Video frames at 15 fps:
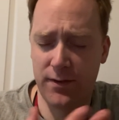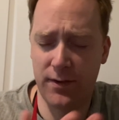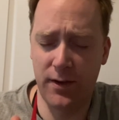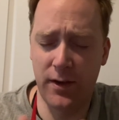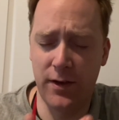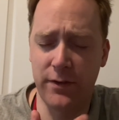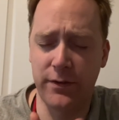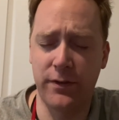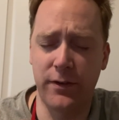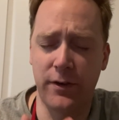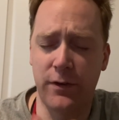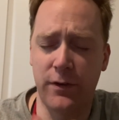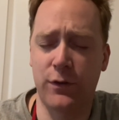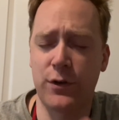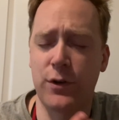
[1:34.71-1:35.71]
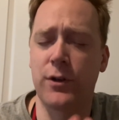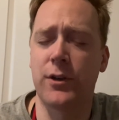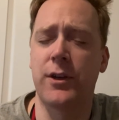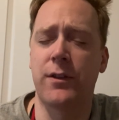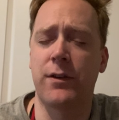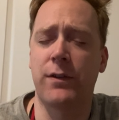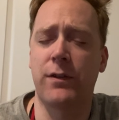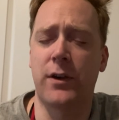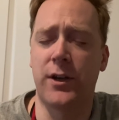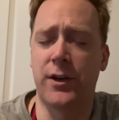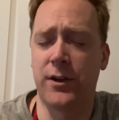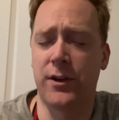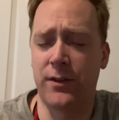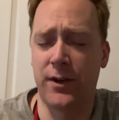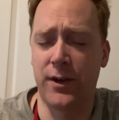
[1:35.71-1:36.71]
he's, he's turning the sun,
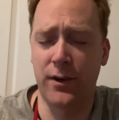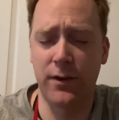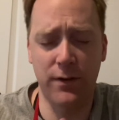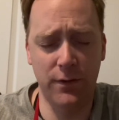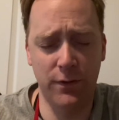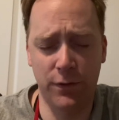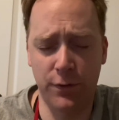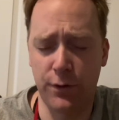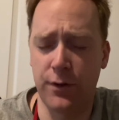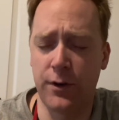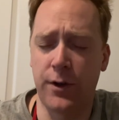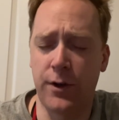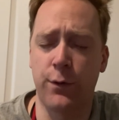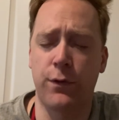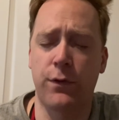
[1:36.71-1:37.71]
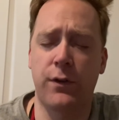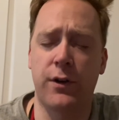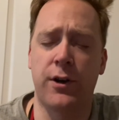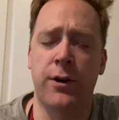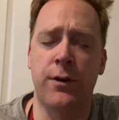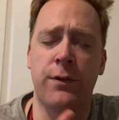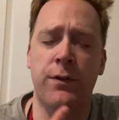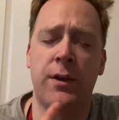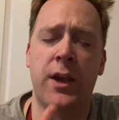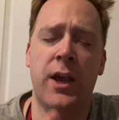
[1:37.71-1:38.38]
unlike certain other stars,